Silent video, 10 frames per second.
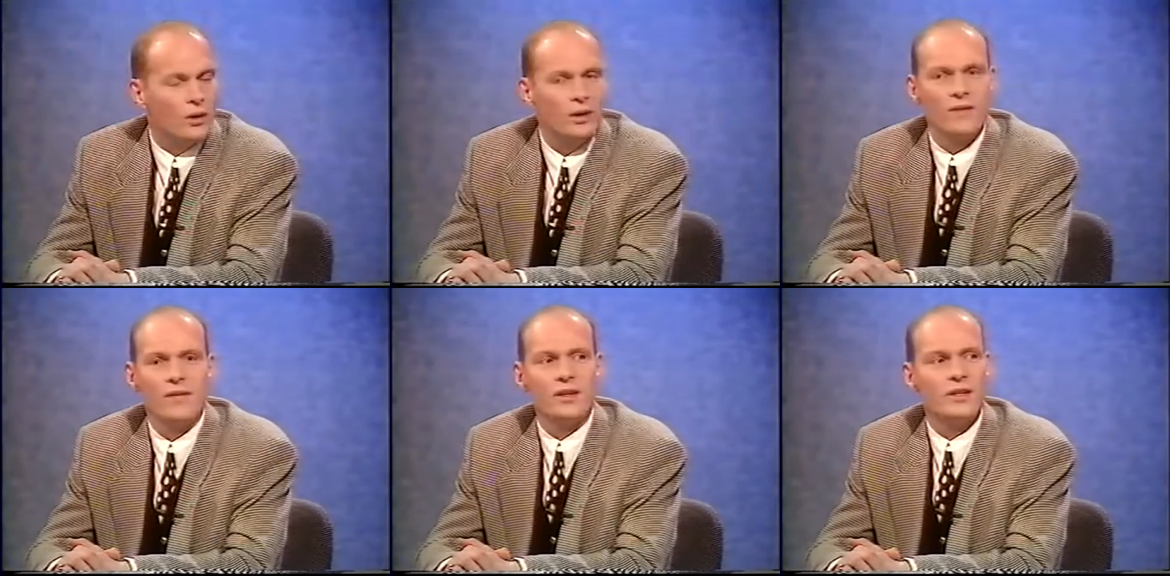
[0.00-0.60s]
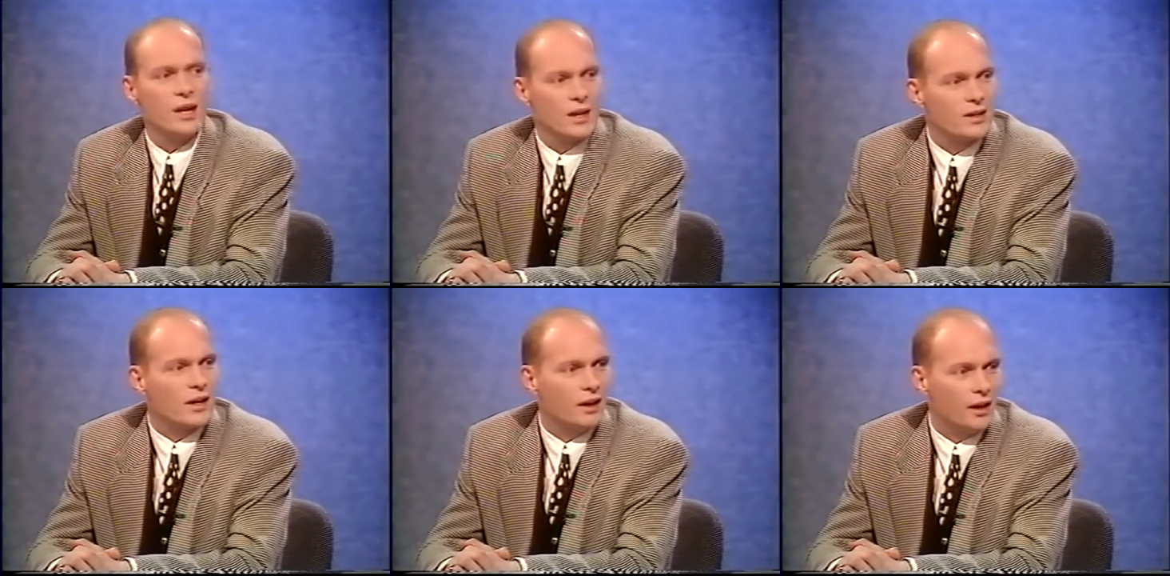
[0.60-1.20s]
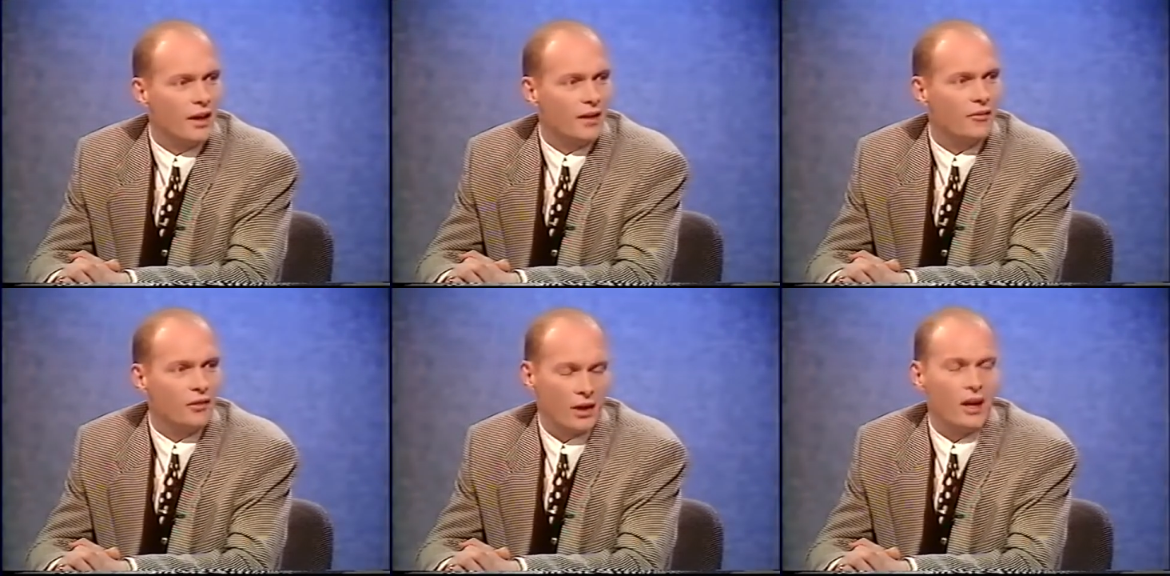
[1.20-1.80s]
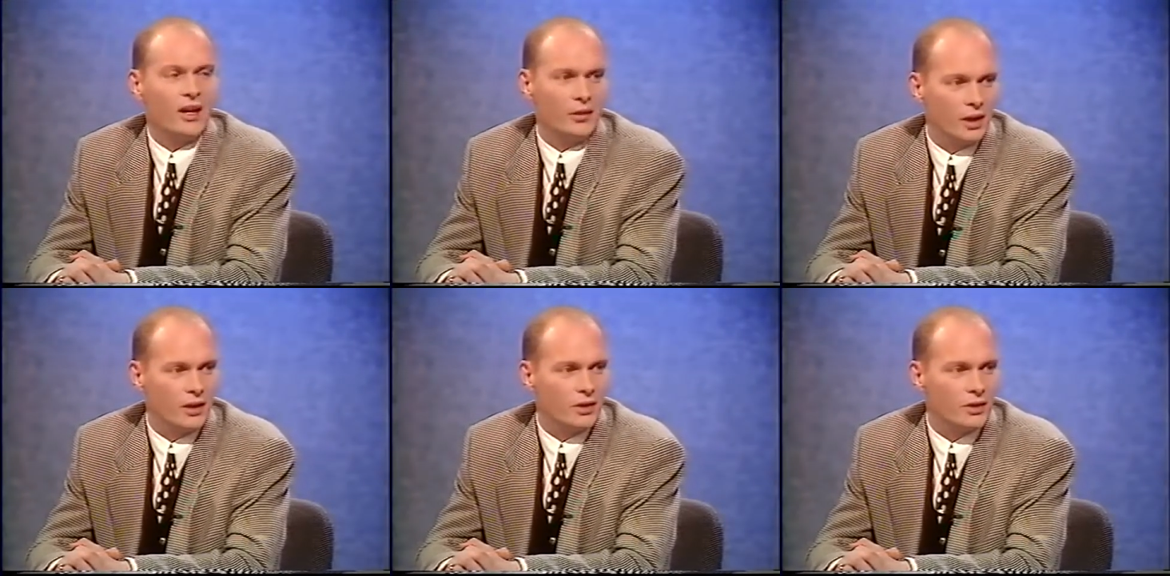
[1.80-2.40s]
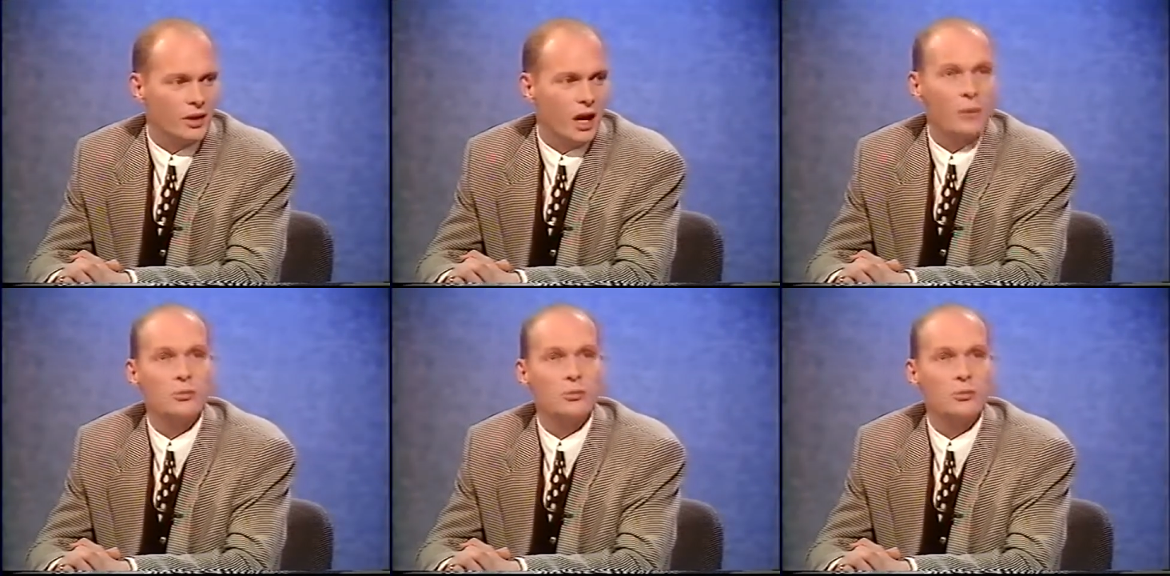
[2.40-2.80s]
What a fantastic night for Carrick Rangers.